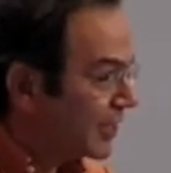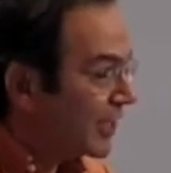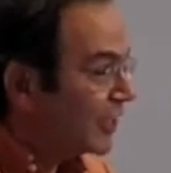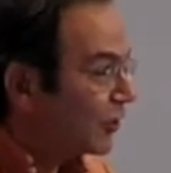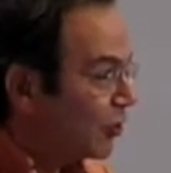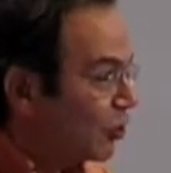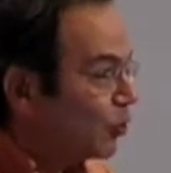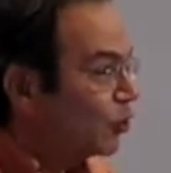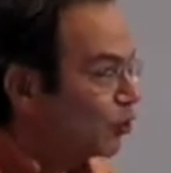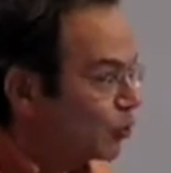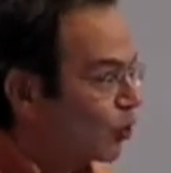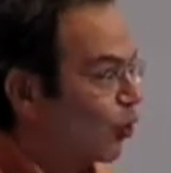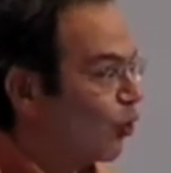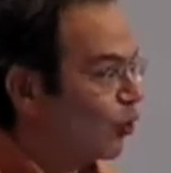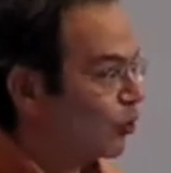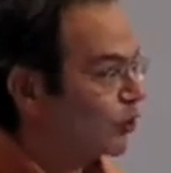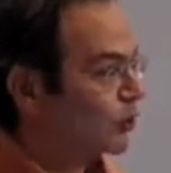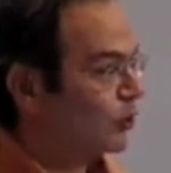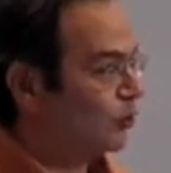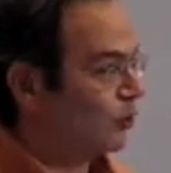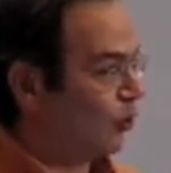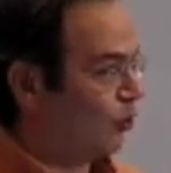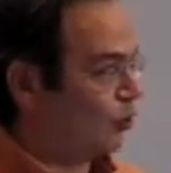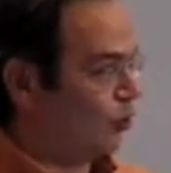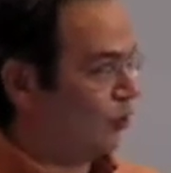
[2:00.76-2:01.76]

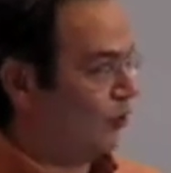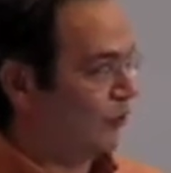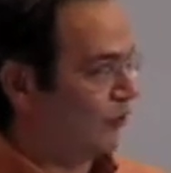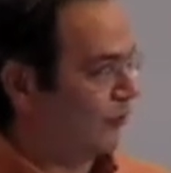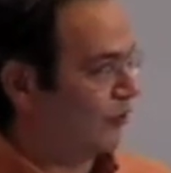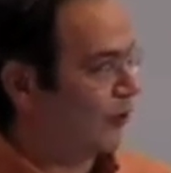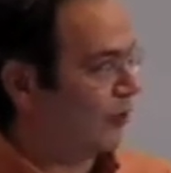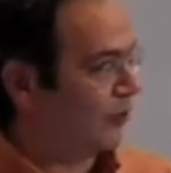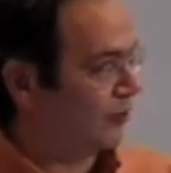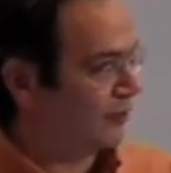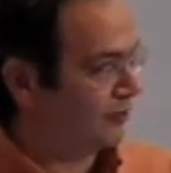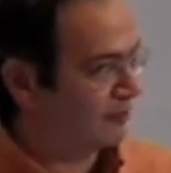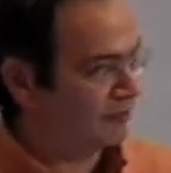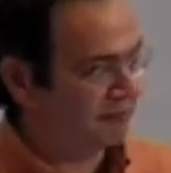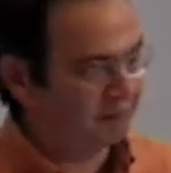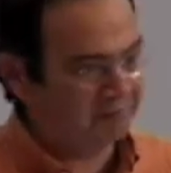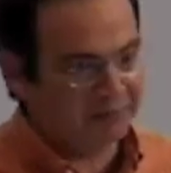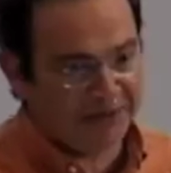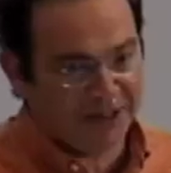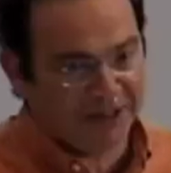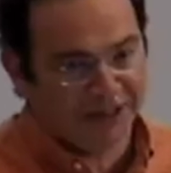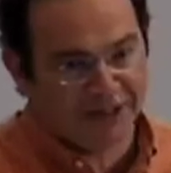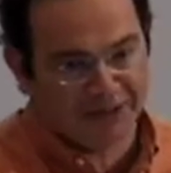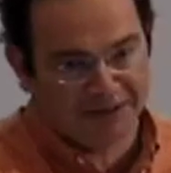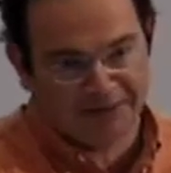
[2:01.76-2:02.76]
controls the law of God.
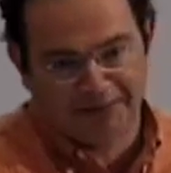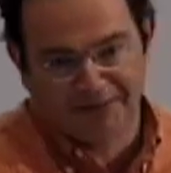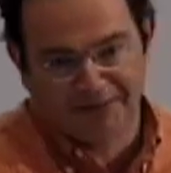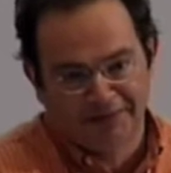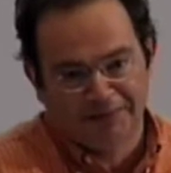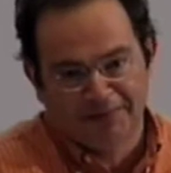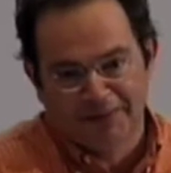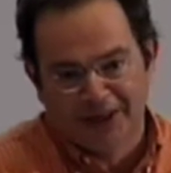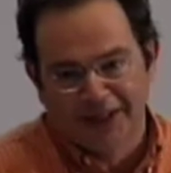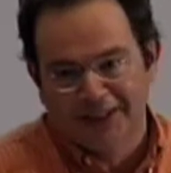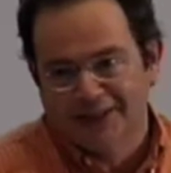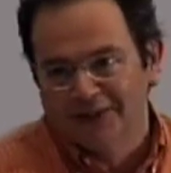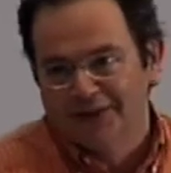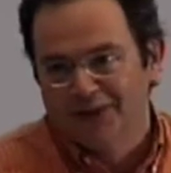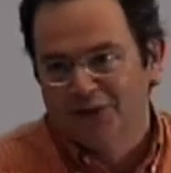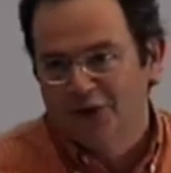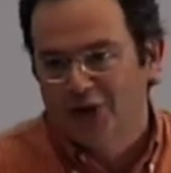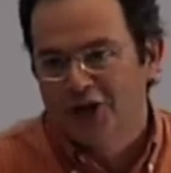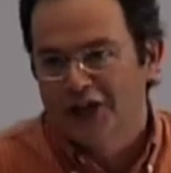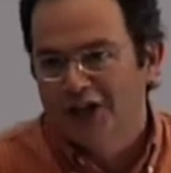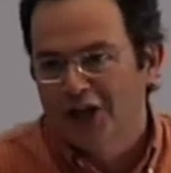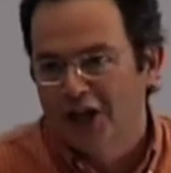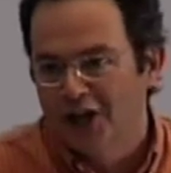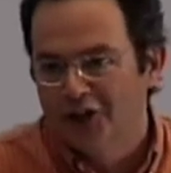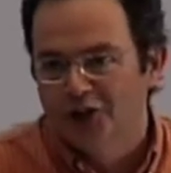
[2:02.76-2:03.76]
This is by its
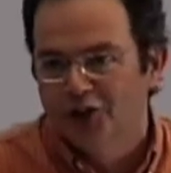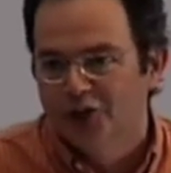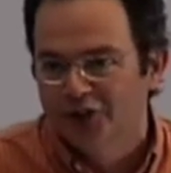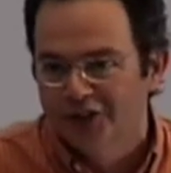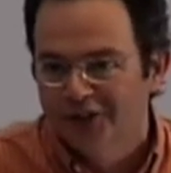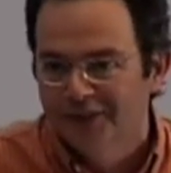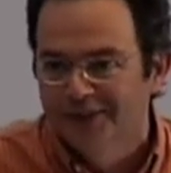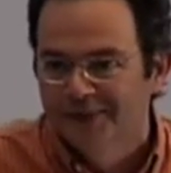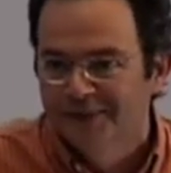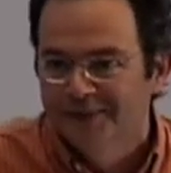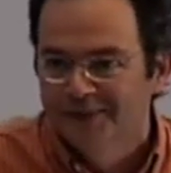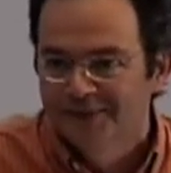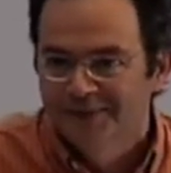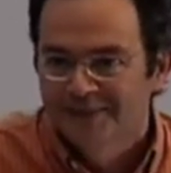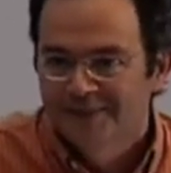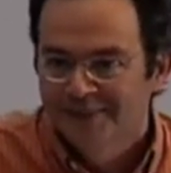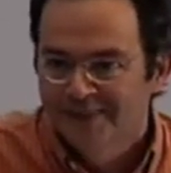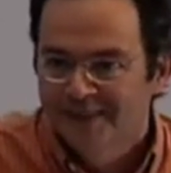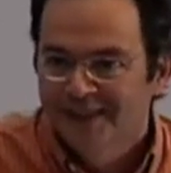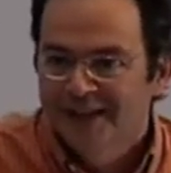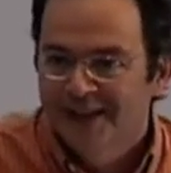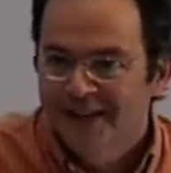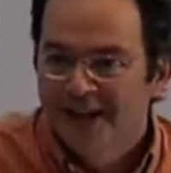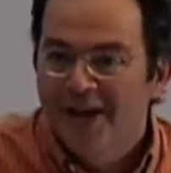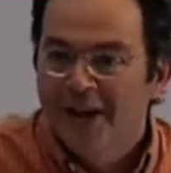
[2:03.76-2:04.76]
very nature
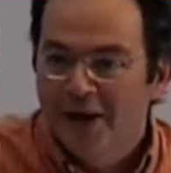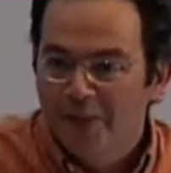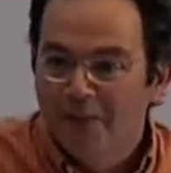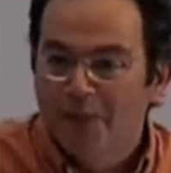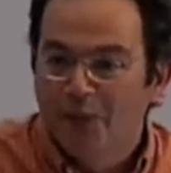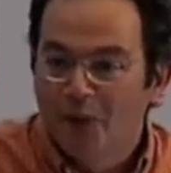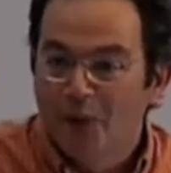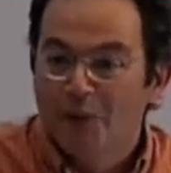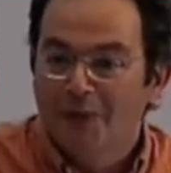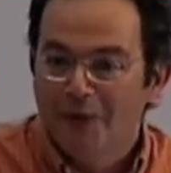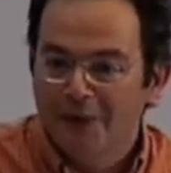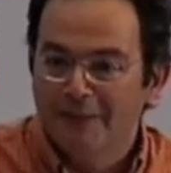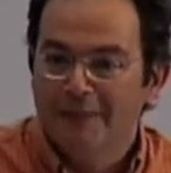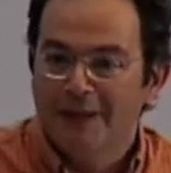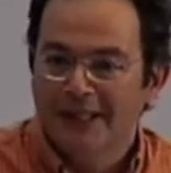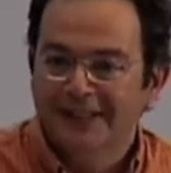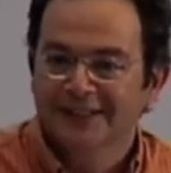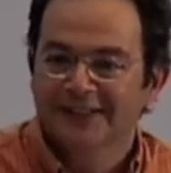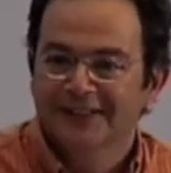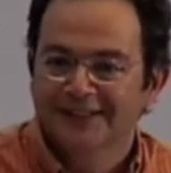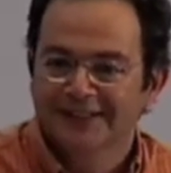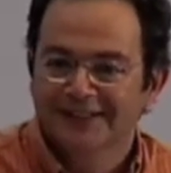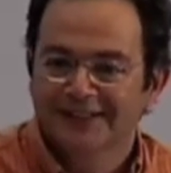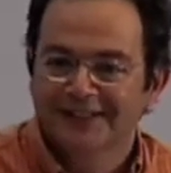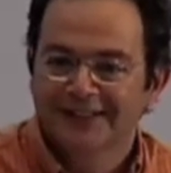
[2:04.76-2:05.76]

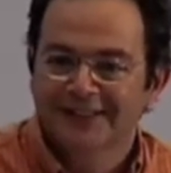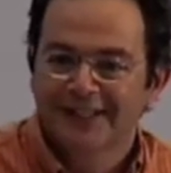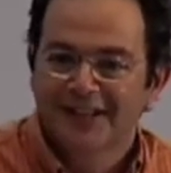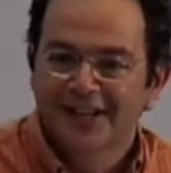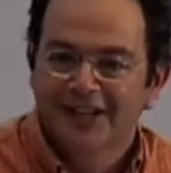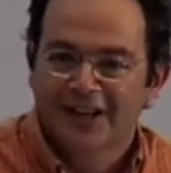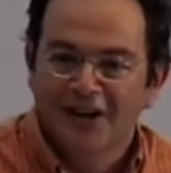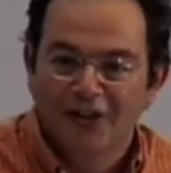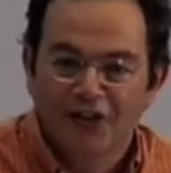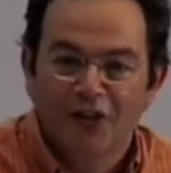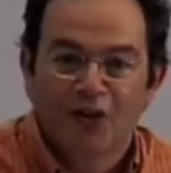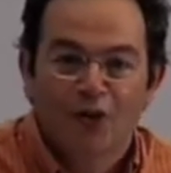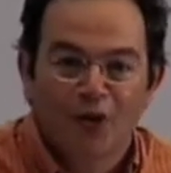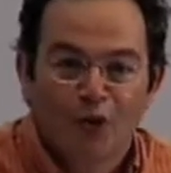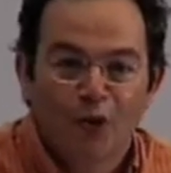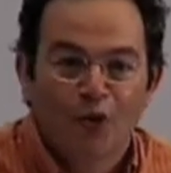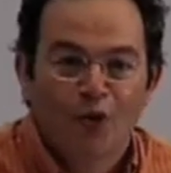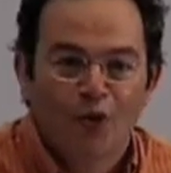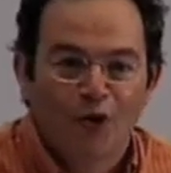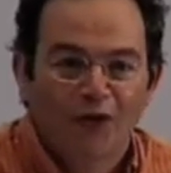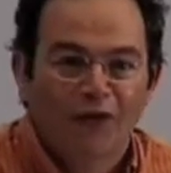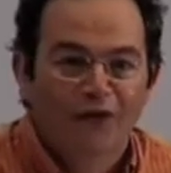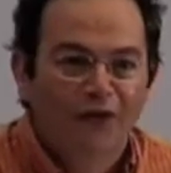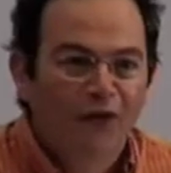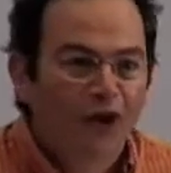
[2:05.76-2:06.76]
problematic. The
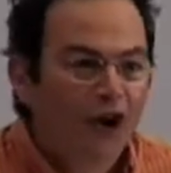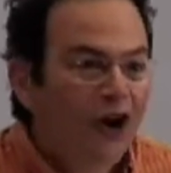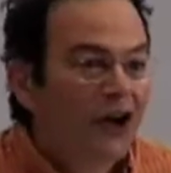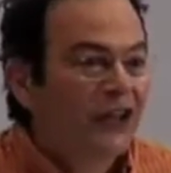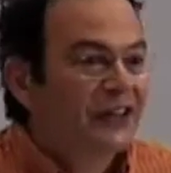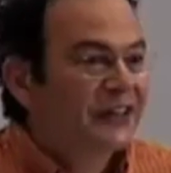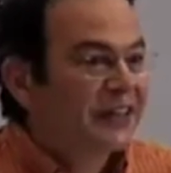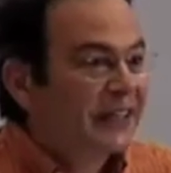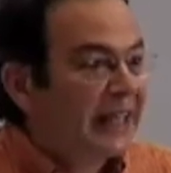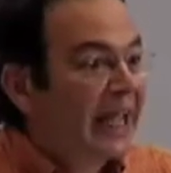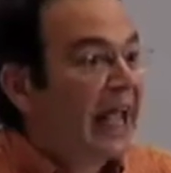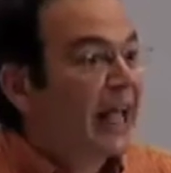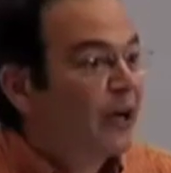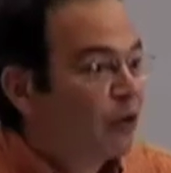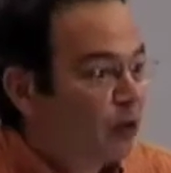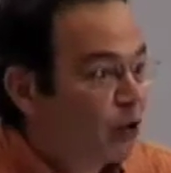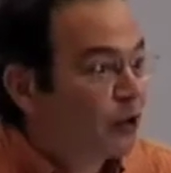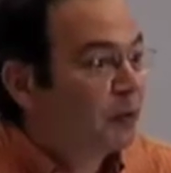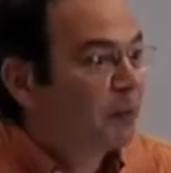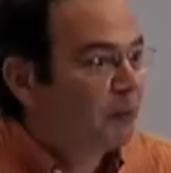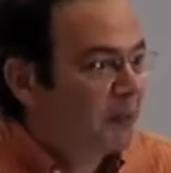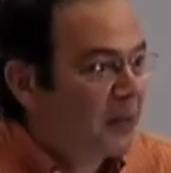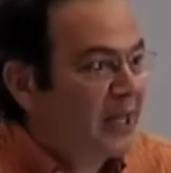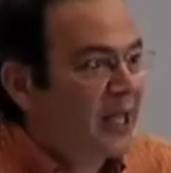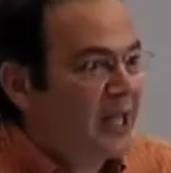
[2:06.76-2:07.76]
law of God
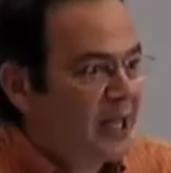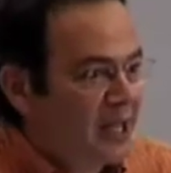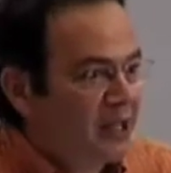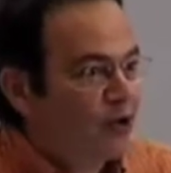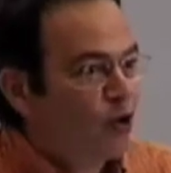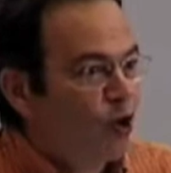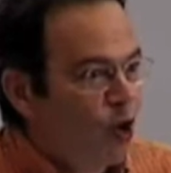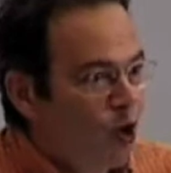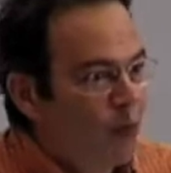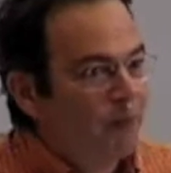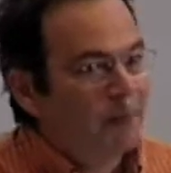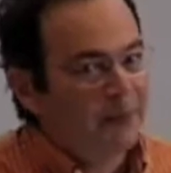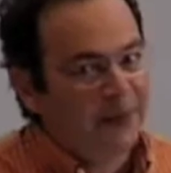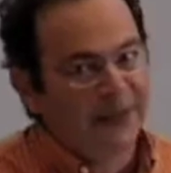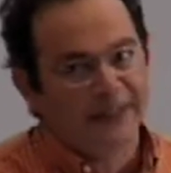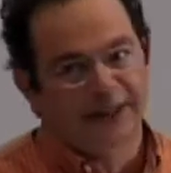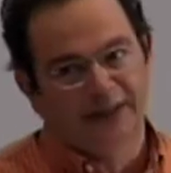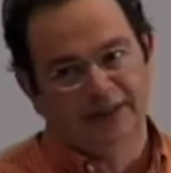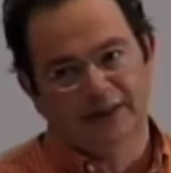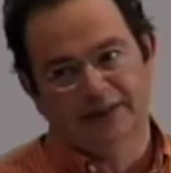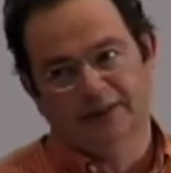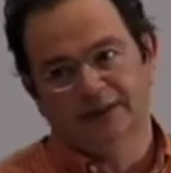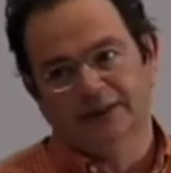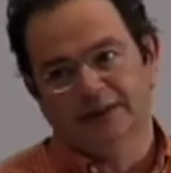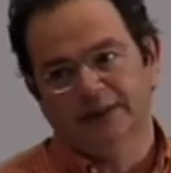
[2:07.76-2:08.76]
cannot be
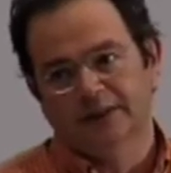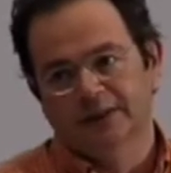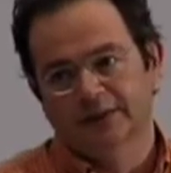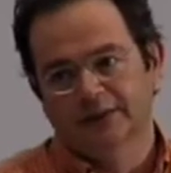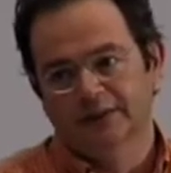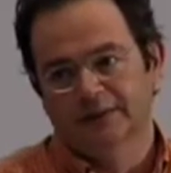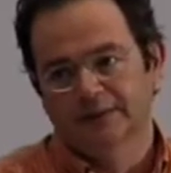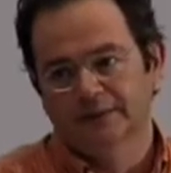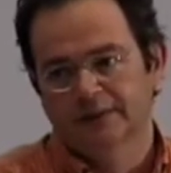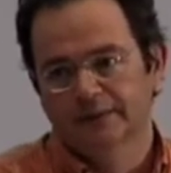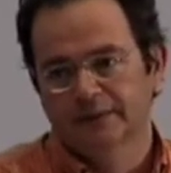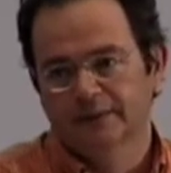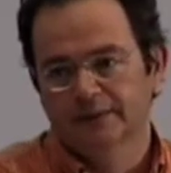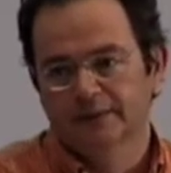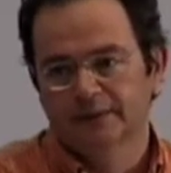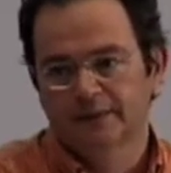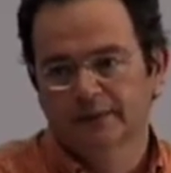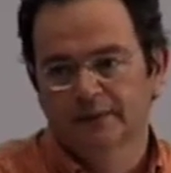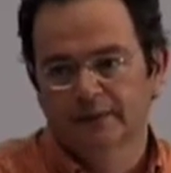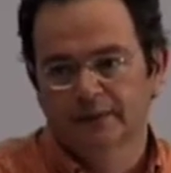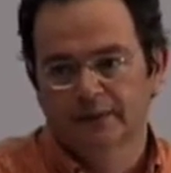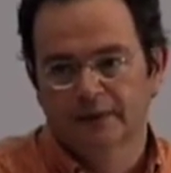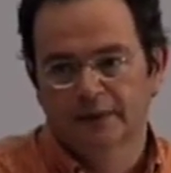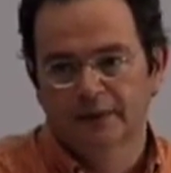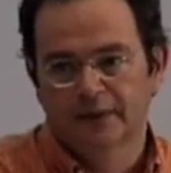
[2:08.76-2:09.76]
encompassed.
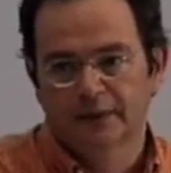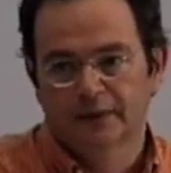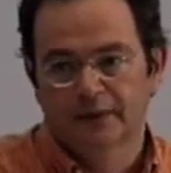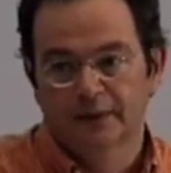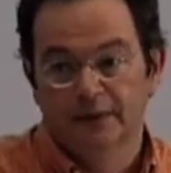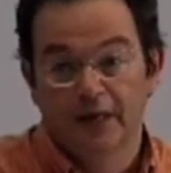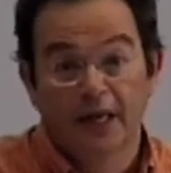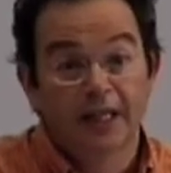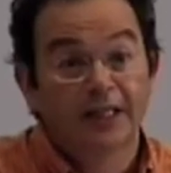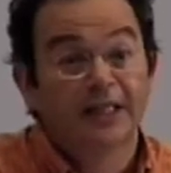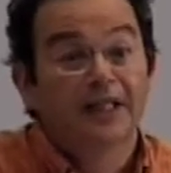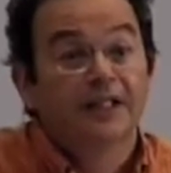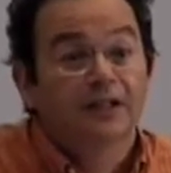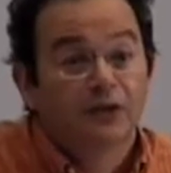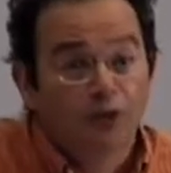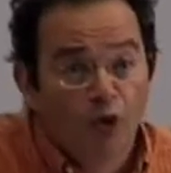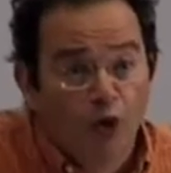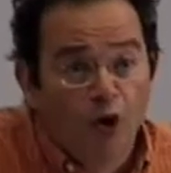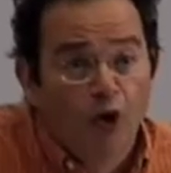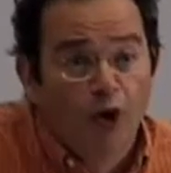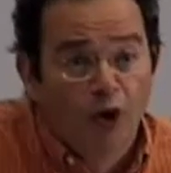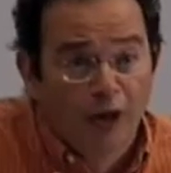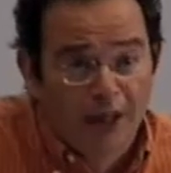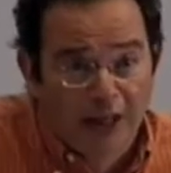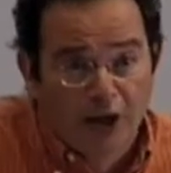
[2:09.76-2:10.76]
It is
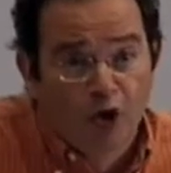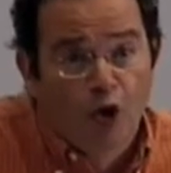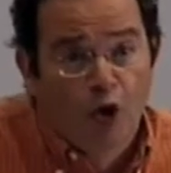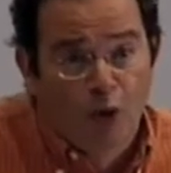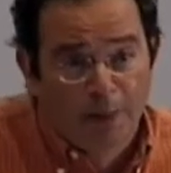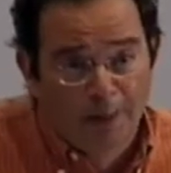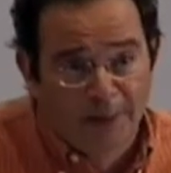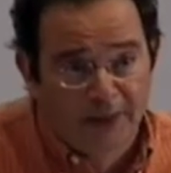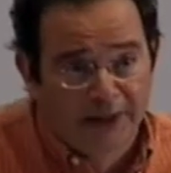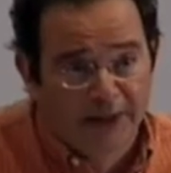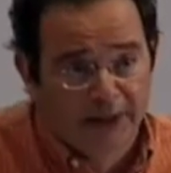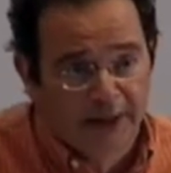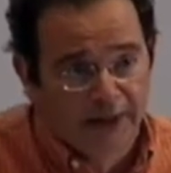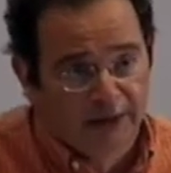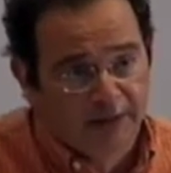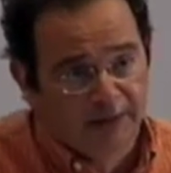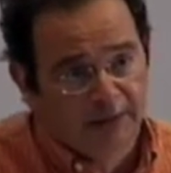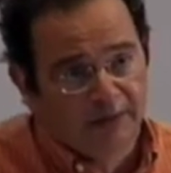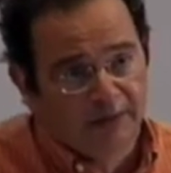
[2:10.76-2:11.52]
all-encompassing.